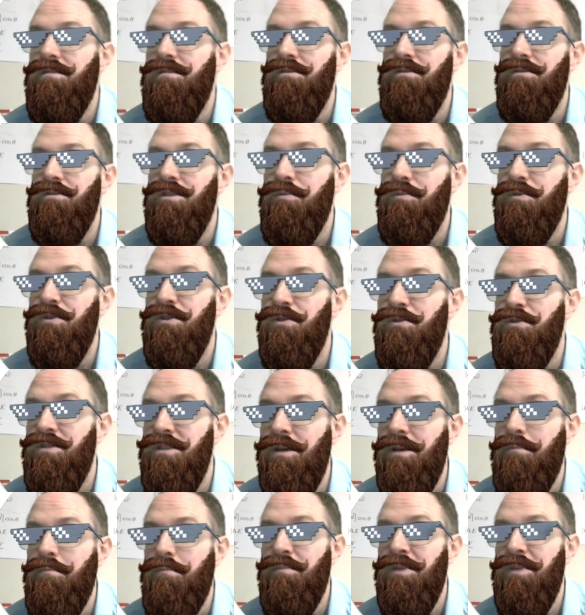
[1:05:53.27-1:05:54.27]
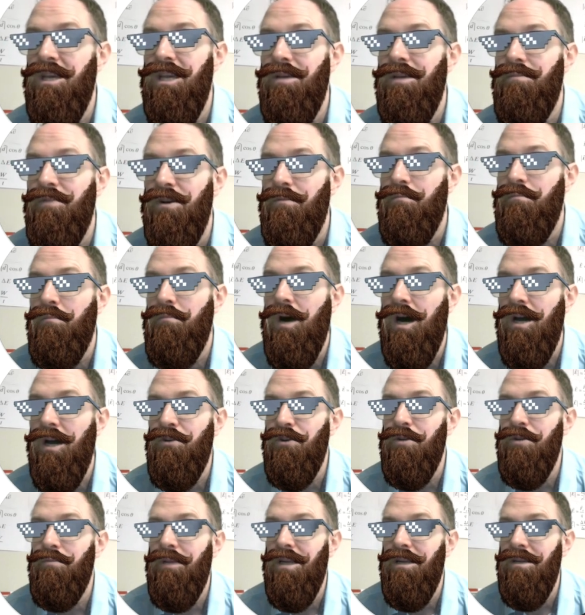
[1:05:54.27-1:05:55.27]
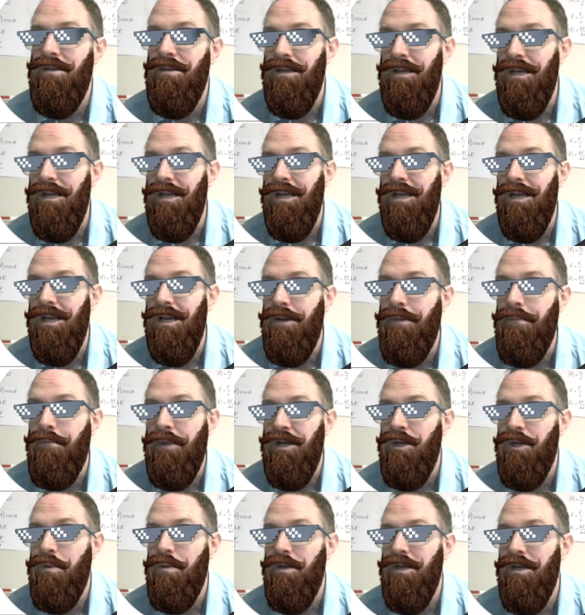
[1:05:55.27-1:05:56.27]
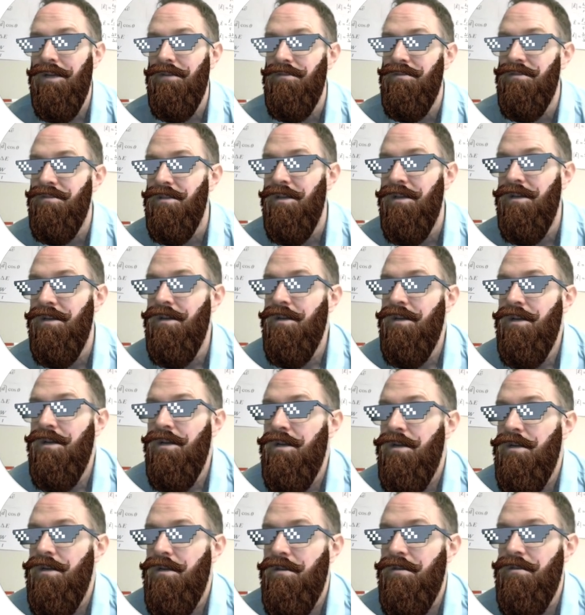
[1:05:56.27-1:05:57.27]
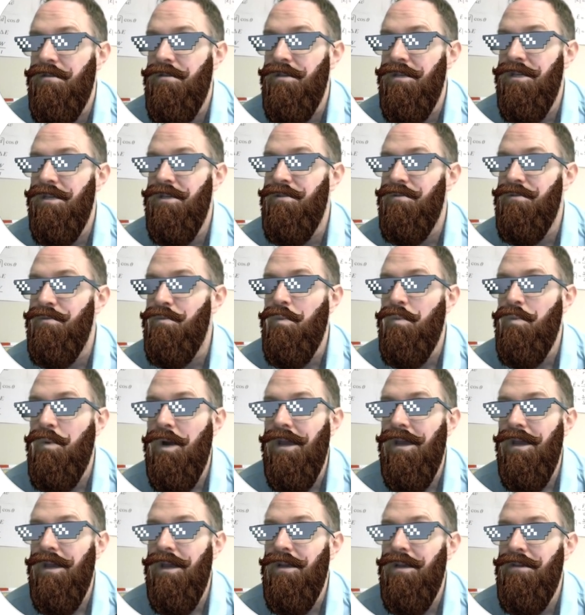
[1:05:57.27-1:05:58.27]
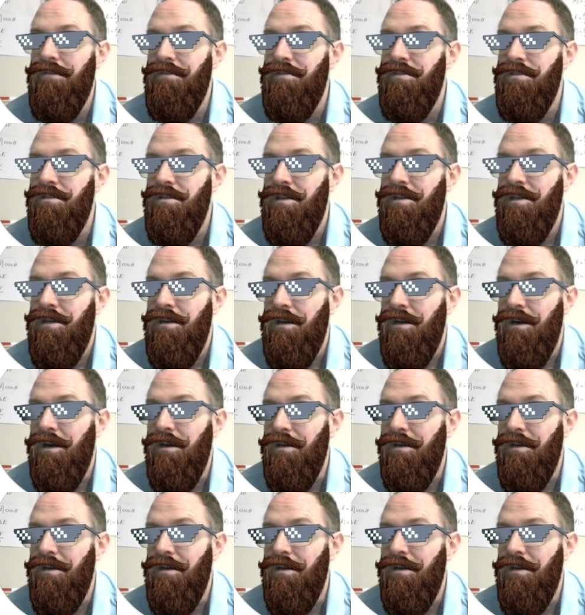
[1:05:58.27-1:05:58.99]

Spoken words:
produced a beam of monochromatic microwaves. These waves are